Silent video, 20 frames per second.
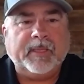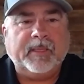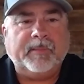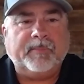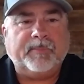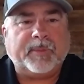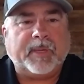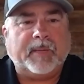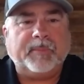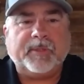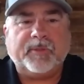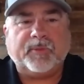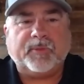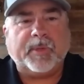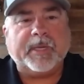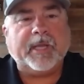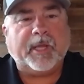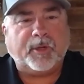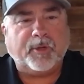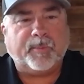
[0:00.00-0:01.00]
probably
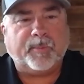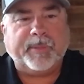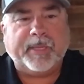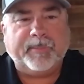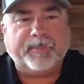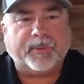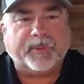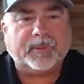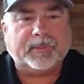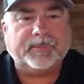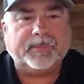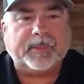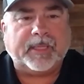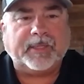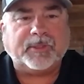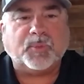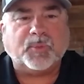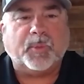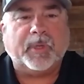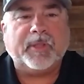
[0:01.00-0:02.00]
300 people. I
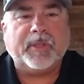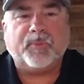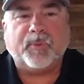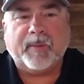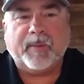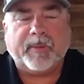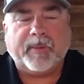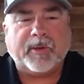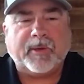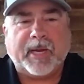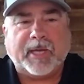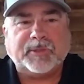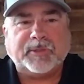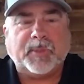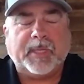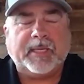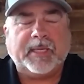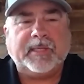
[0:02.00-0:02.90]
had 23 in my graduating